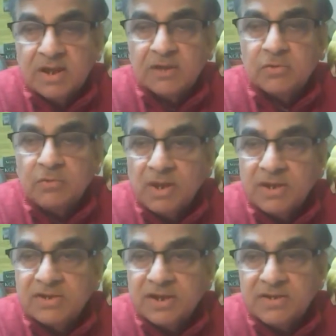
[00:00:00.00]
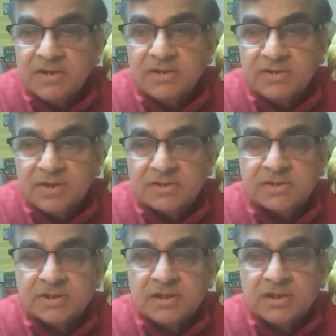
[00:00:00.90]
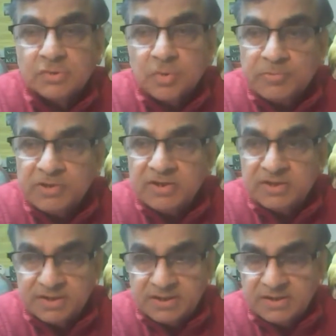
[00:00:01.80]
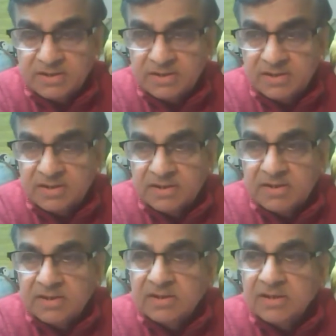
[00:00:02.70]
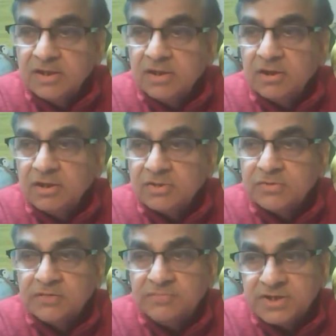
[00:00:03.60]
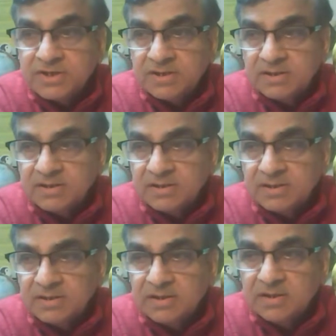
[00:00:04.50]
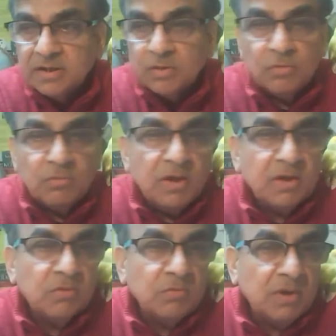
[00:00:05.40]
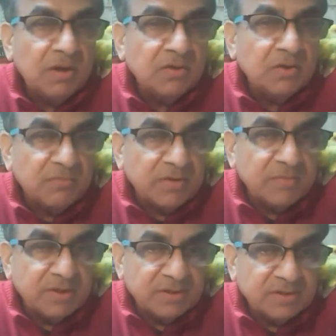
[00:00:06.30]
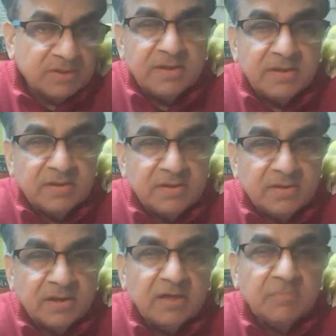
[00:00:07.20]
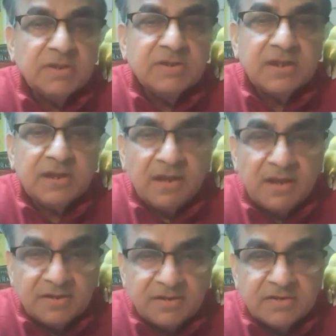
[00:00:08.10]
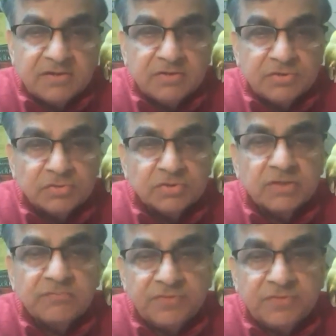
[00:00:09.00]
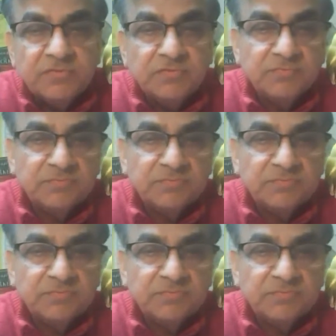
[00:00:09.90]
and white Aryan race superiority, he also envisioned a one world government run by the elite chosen few.